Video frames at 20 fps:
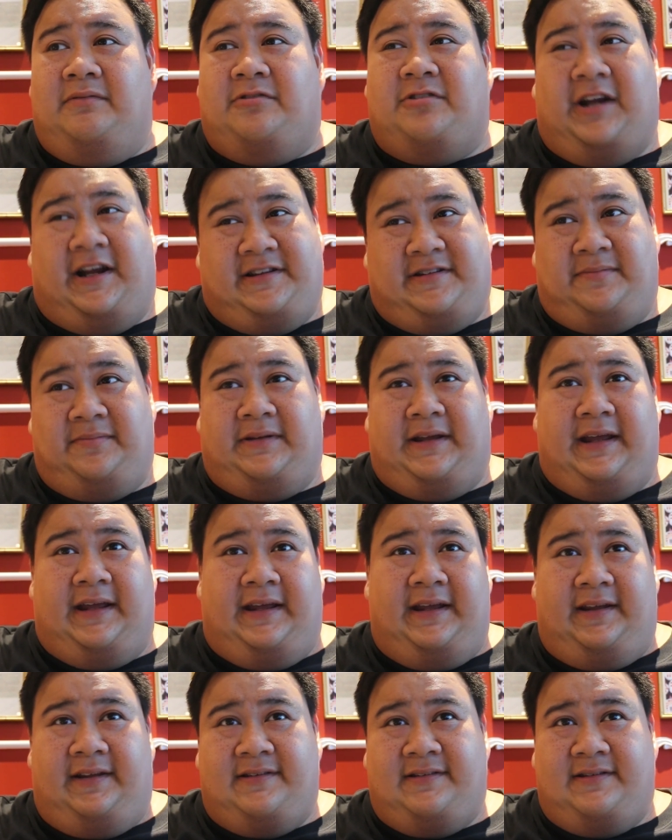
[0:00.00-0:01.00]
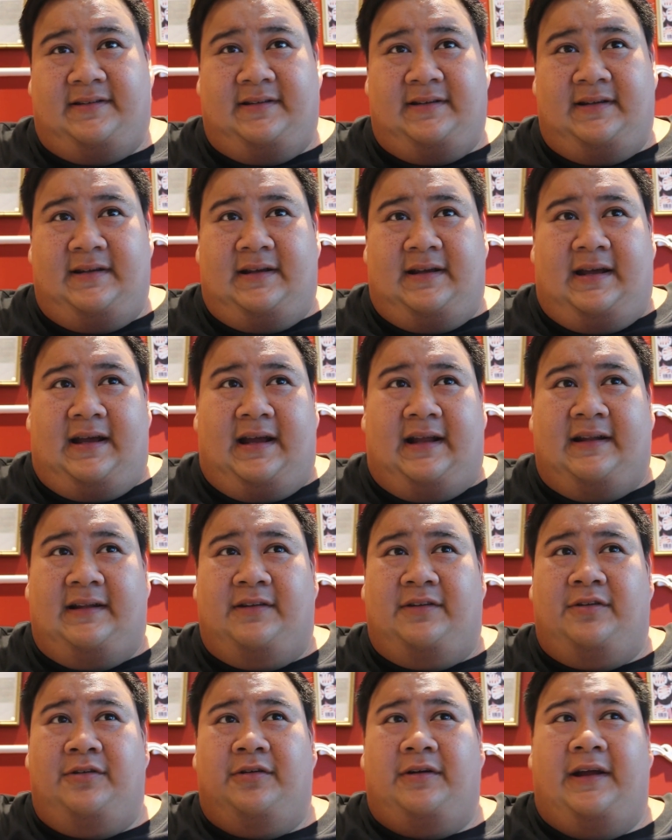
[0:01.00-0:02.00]
try some cakes,
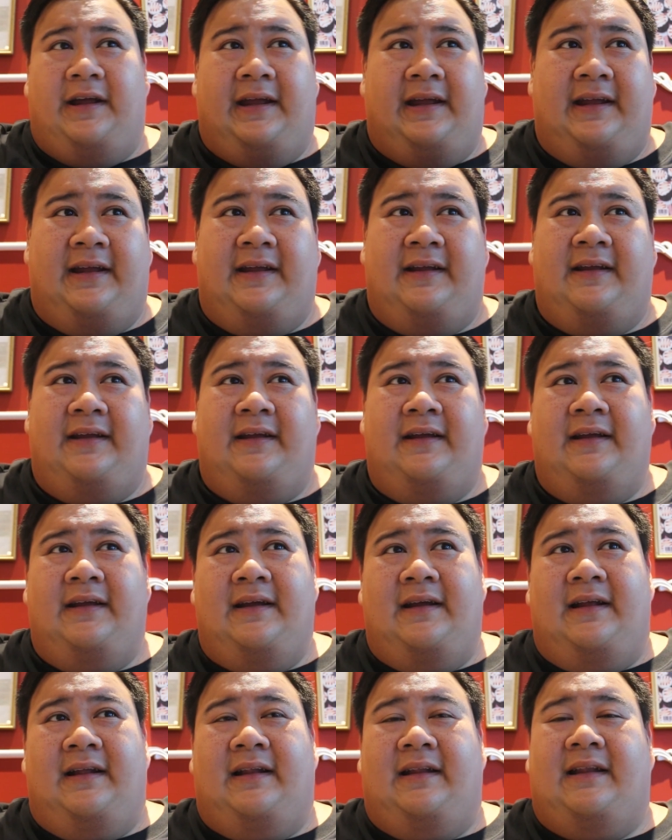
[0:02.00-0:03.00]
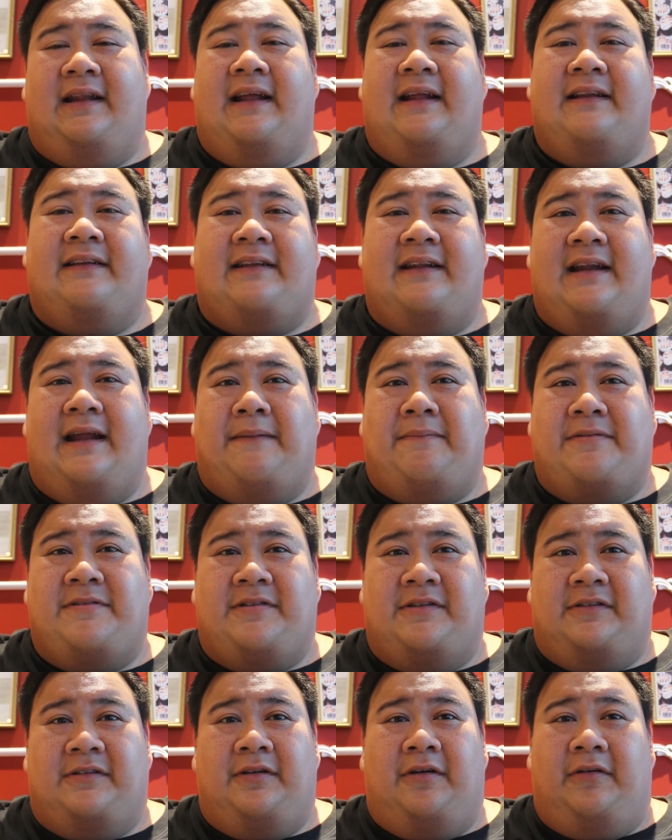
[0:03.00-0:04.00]
and do a Lenten
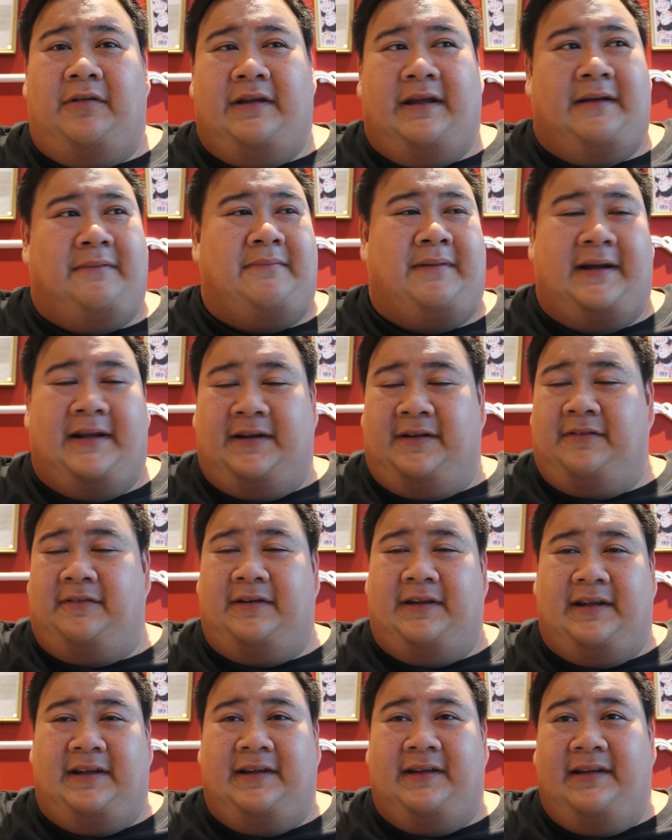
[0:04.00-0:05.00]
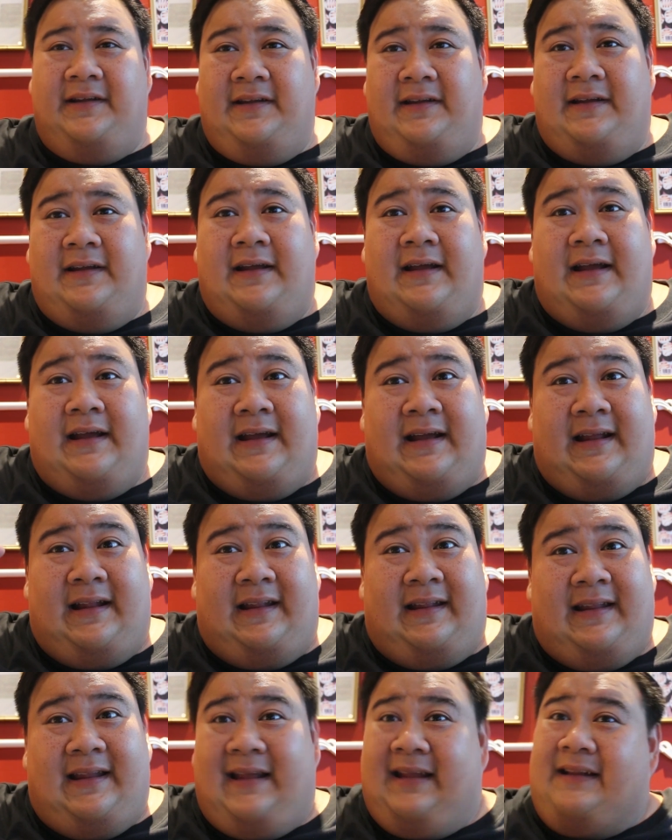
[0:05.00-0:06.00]
episode. Oh yeah, by the way,
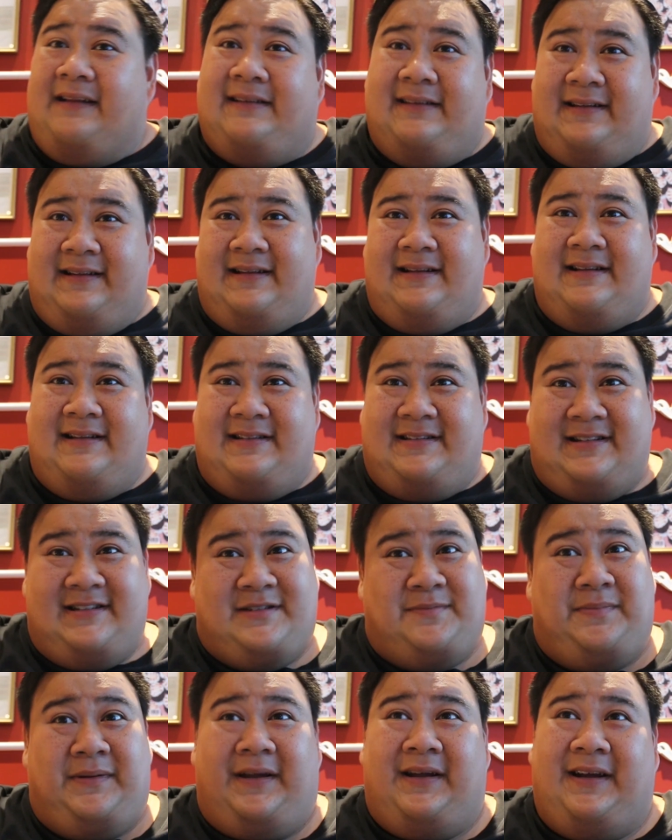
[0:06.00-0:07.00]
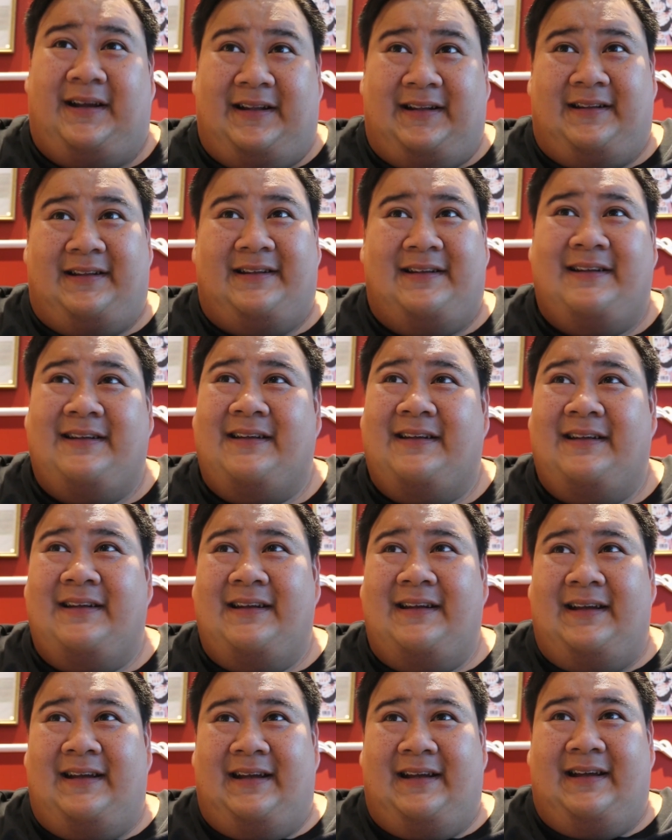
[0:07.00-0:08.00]
Lent just begun.
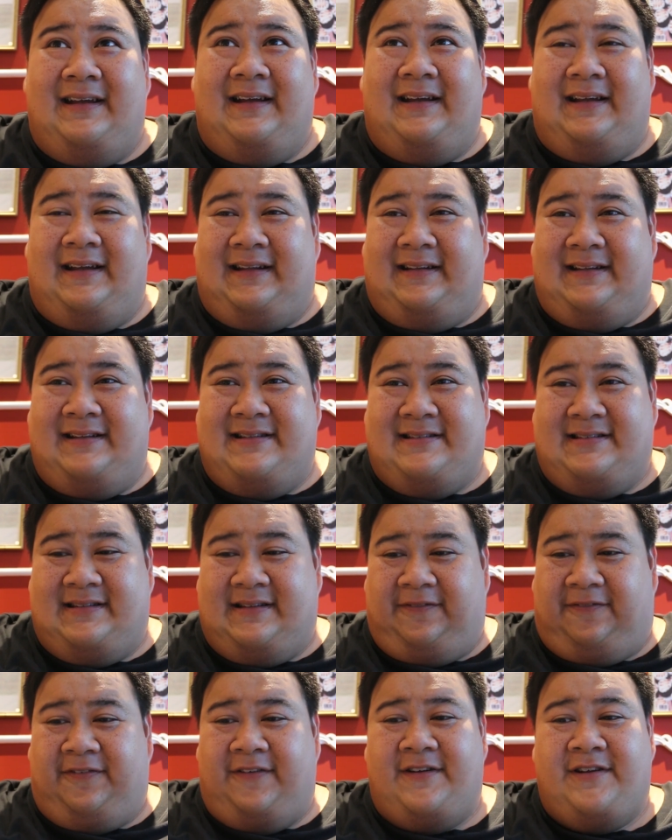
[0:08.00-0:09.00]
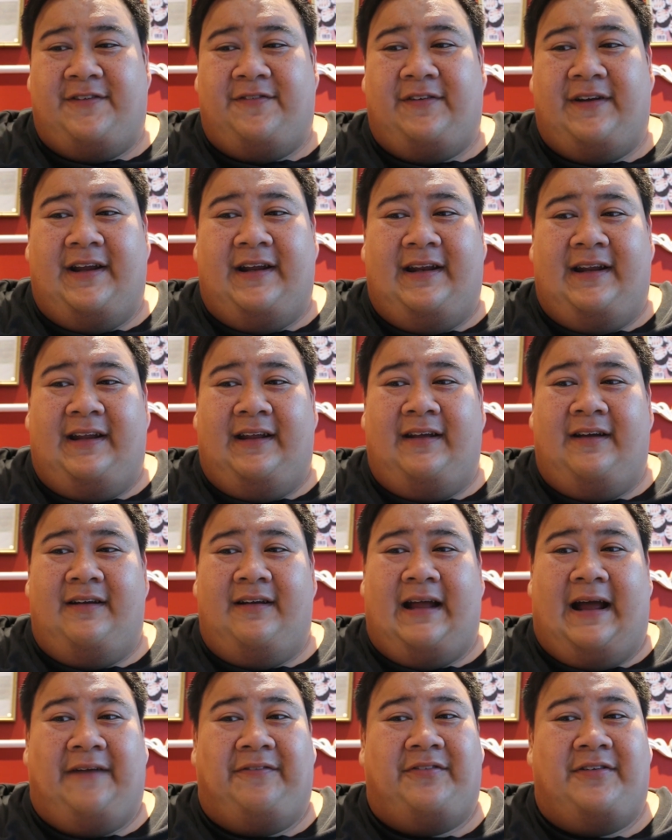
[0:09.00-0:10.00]
It is the first
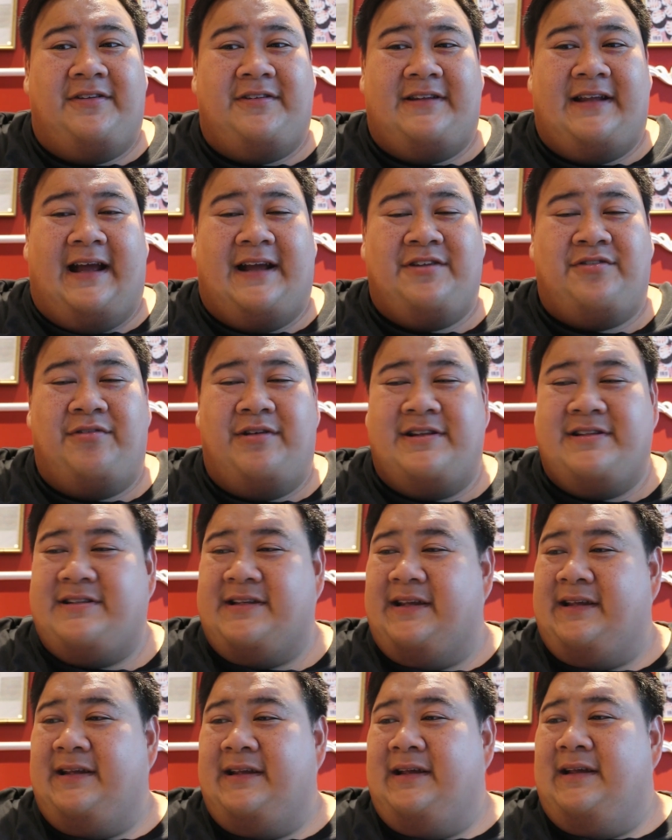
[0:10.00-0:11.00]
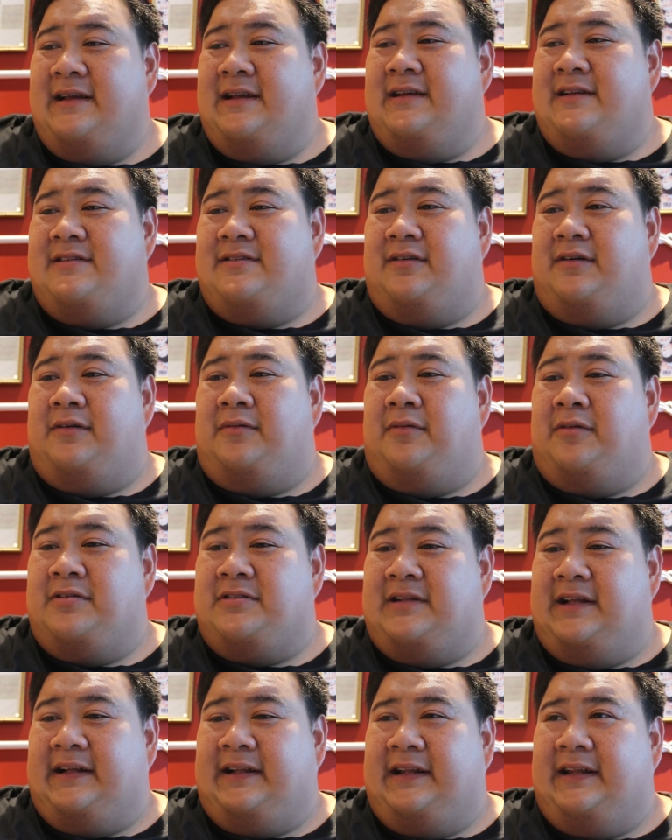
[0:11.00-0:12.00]
Friday after Ash Wednesday, so
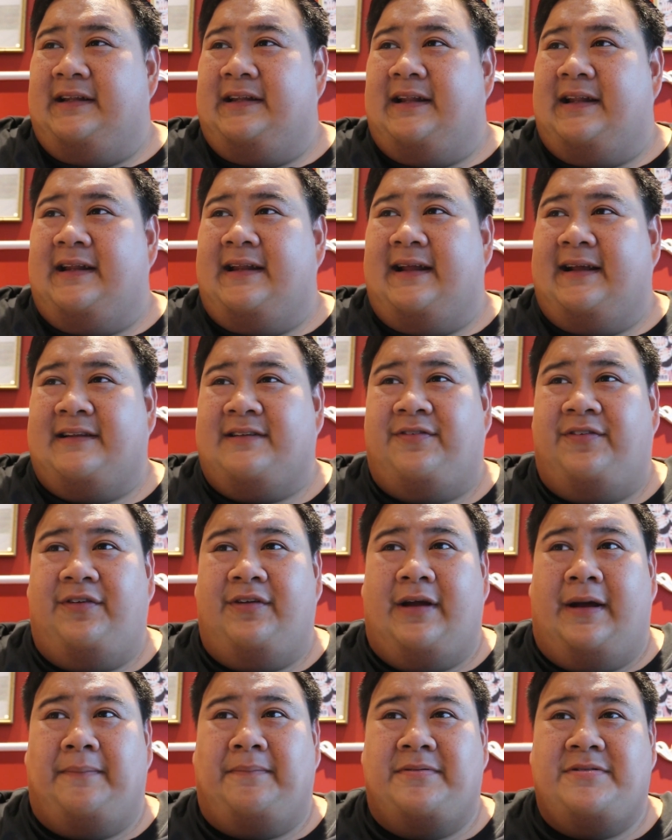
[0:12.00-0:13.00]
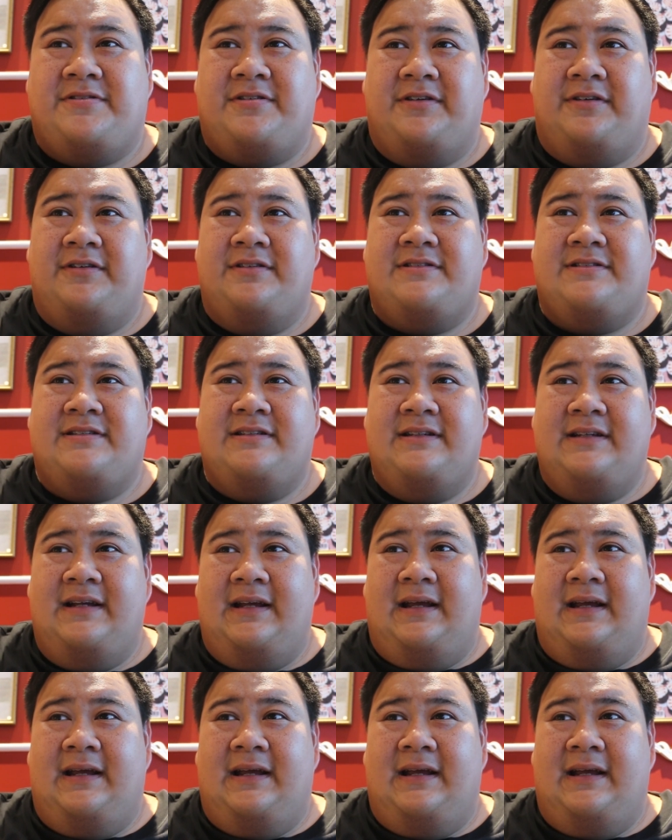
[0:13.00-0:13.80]
most likely in the next few episodes,